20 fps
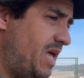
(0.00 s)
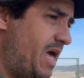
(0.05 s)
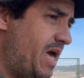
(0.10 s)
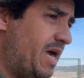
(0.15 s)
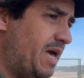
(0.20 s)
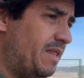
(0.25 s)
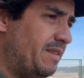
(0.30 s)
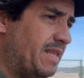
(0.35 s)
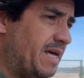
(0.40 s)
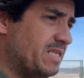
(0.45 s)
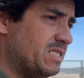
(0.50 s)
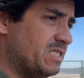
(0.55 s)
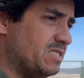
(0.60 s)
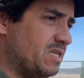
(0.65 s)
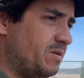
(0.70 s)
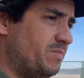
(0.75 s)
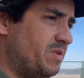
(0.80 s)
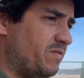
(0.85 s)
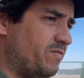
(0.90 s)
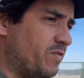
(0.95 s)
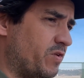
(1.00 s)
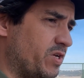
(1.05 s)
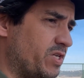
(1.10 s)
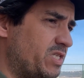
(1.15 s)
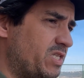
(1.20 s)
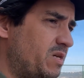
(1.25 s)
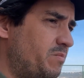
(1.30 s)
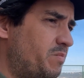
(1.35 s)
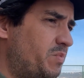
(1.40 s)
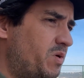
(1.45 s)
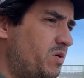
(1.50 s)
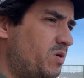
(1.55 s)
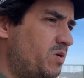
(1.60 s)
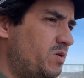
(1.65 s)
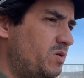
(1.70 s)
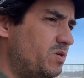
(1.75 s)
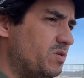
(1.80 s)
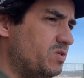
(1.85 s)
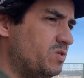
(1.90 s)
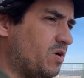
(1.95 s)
And that's something very simple.